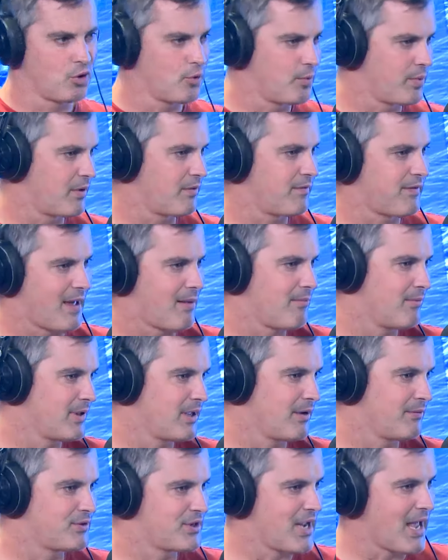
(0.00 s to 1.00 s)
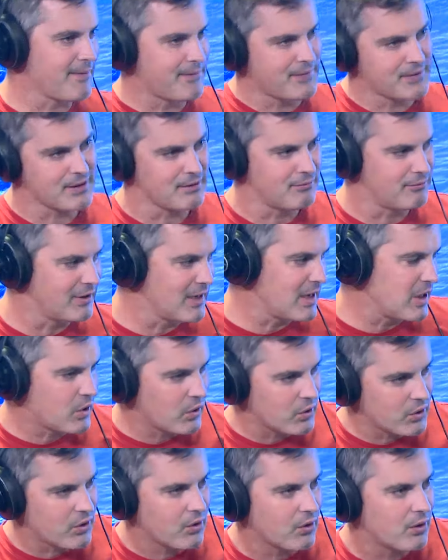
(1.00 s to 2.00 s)
up in a family of chefs and really
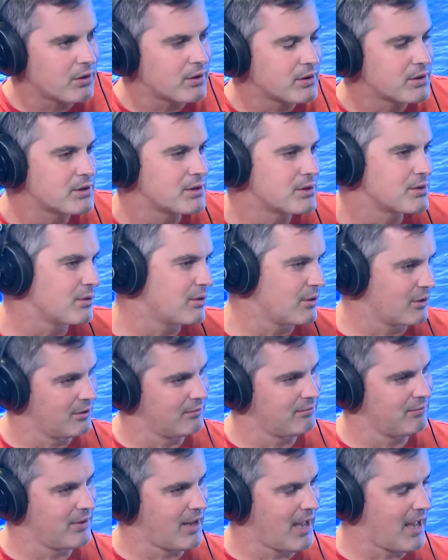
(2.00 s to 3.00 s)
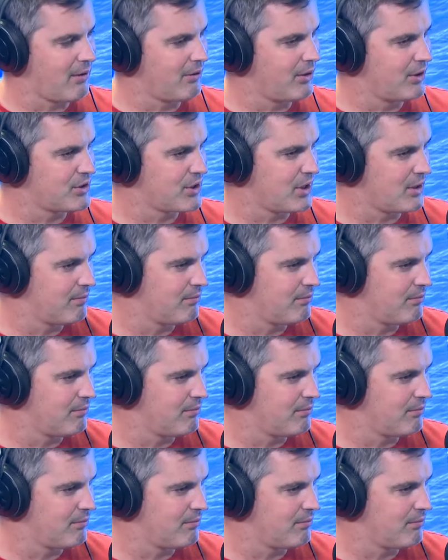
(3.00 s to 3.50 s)
good cooks? Or how did you